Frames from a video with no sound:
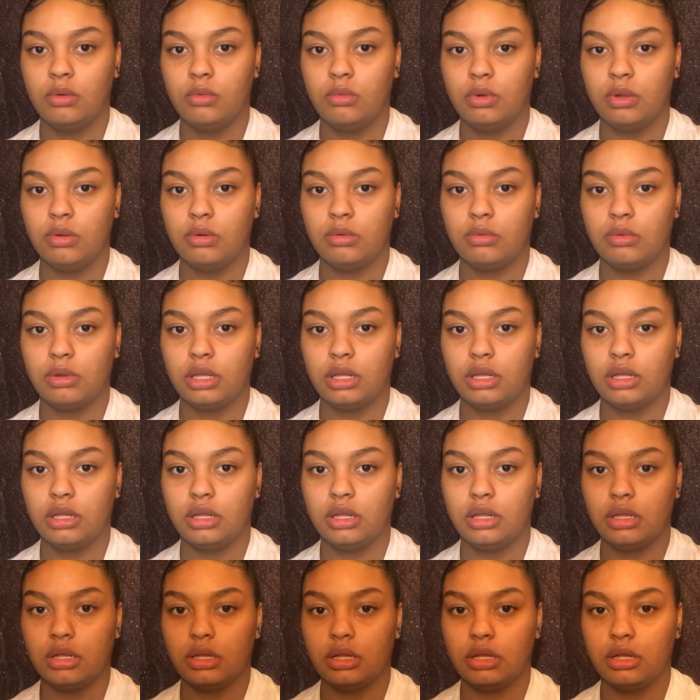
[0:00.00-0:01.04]
Wait.
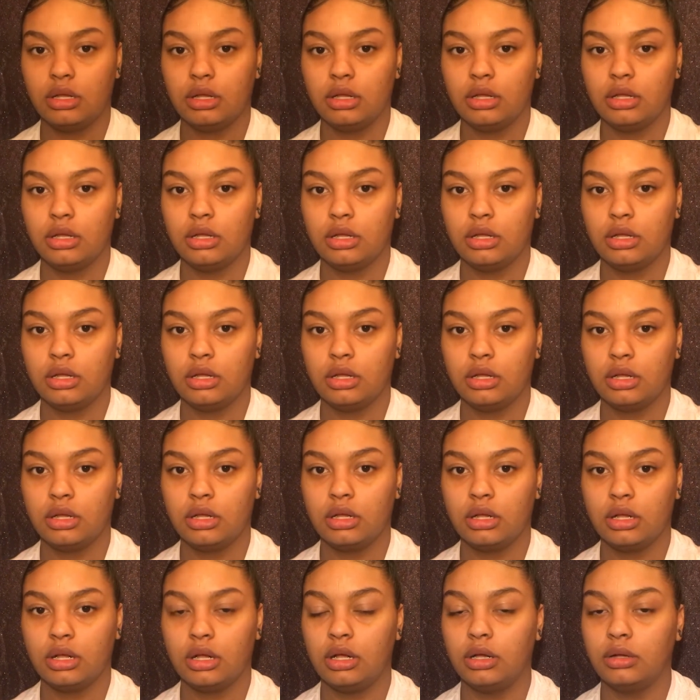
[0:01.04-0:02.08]

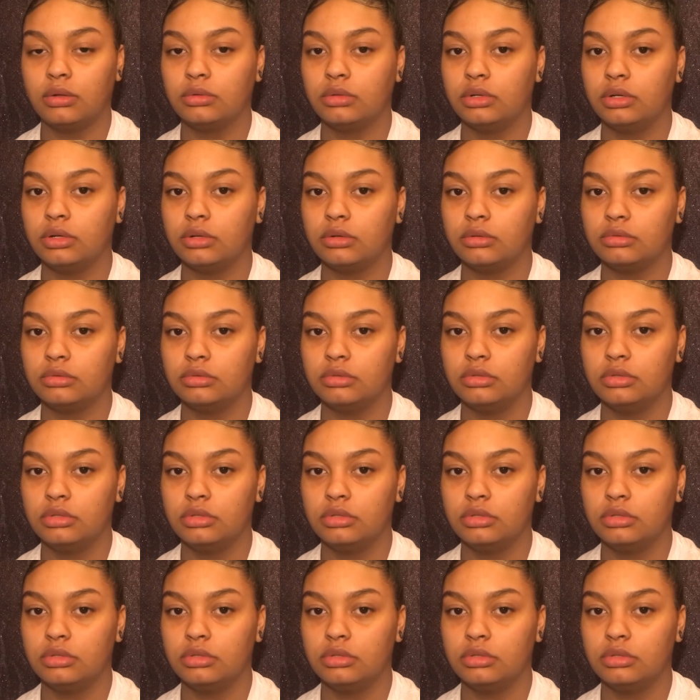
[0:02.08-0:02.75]
Oh no.